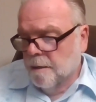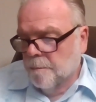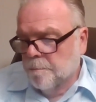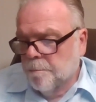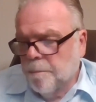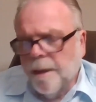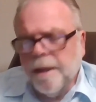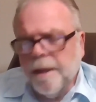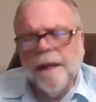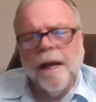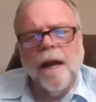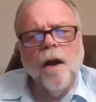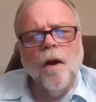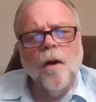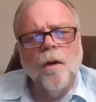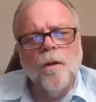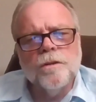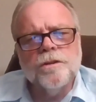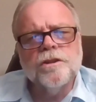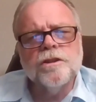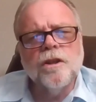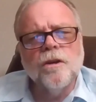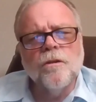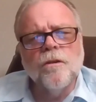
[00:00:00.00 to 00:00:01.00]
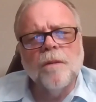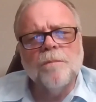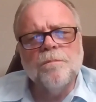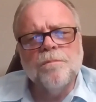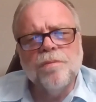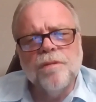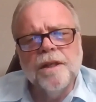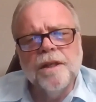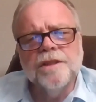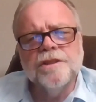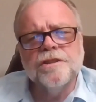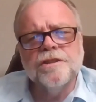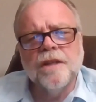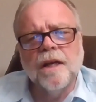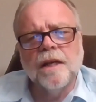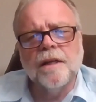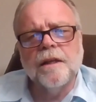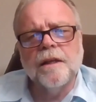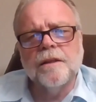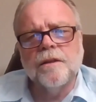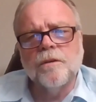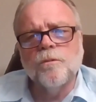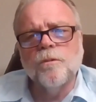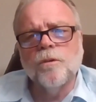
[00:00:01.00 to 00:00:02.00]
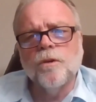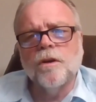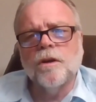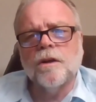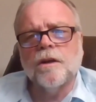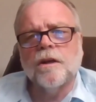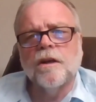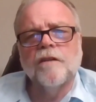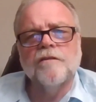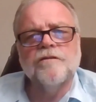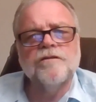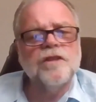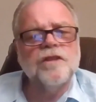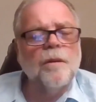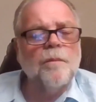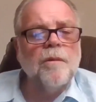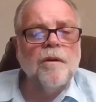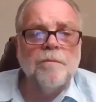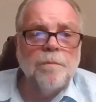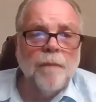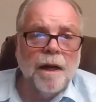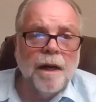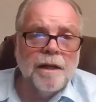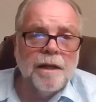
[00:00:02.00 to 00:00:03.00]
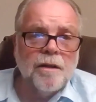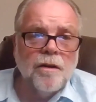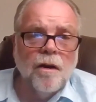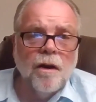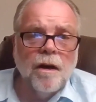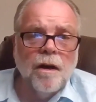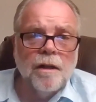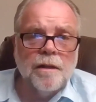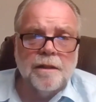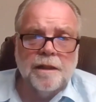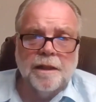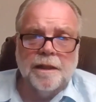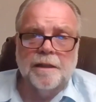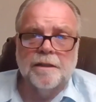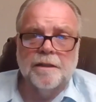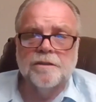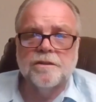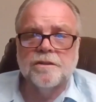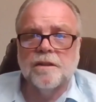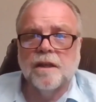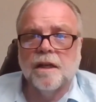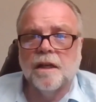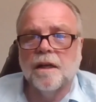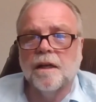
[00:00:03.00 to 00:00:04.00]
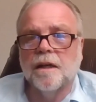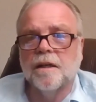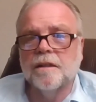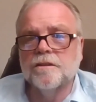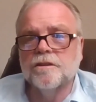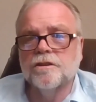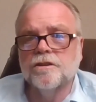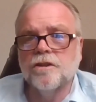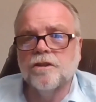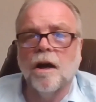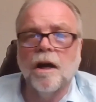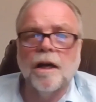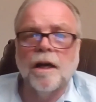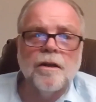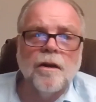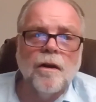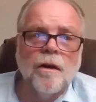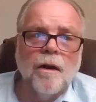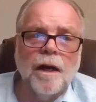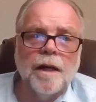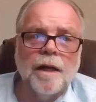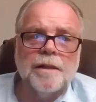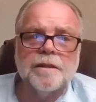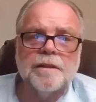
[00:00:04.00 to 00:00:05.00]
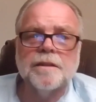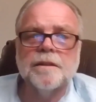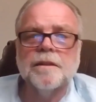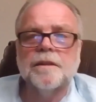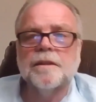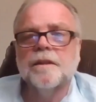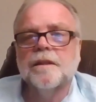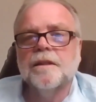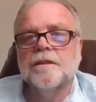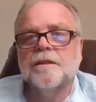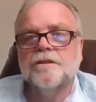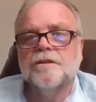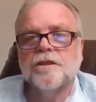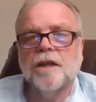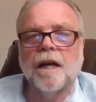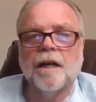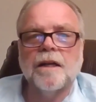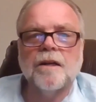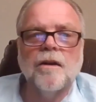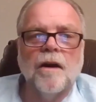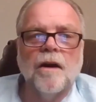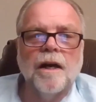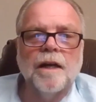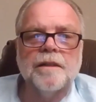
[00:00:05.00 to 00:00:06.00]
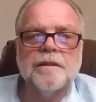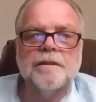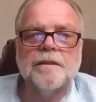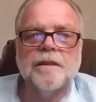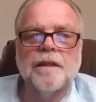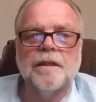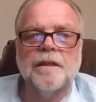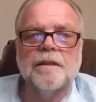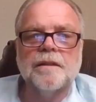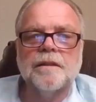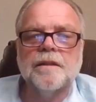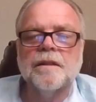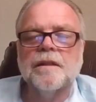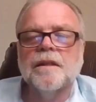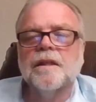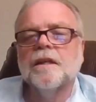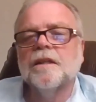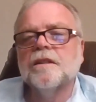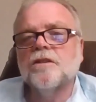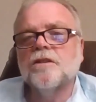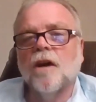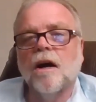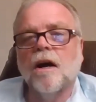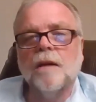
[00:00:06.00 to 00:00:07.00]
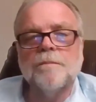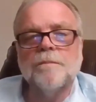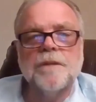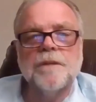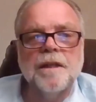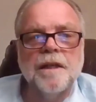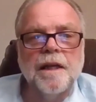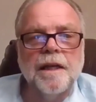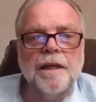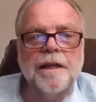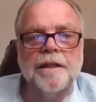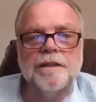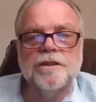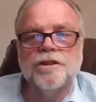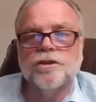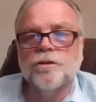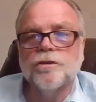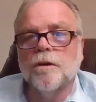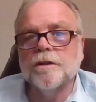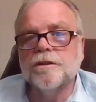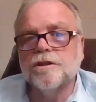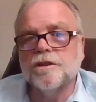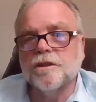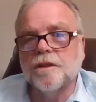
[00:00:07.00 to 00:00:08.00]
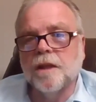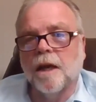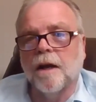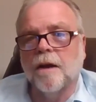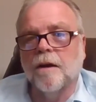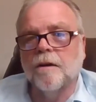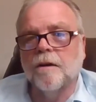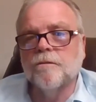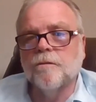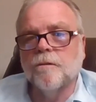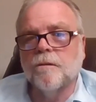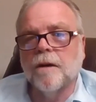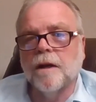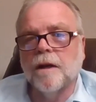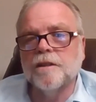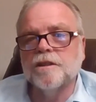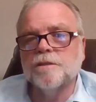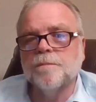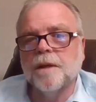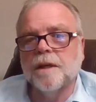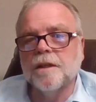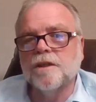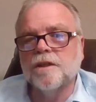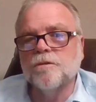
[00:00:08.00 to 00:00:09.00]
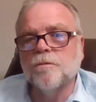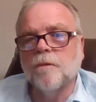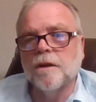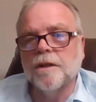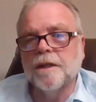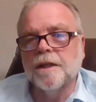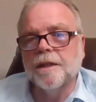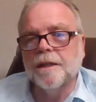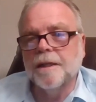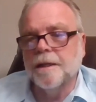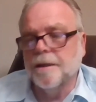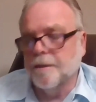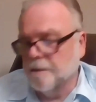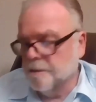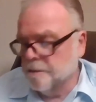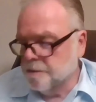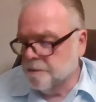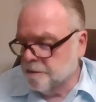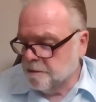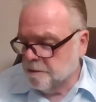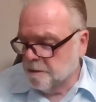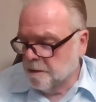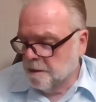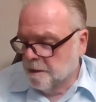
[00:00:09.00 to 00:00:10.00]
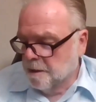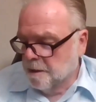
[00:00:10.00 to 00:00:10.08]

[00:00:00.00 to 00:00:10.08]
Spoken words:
but I also appreciated the work of some of my colleagues, John Hott, Jack Hott, and Tom King at Georgetown, where I spent 20 years.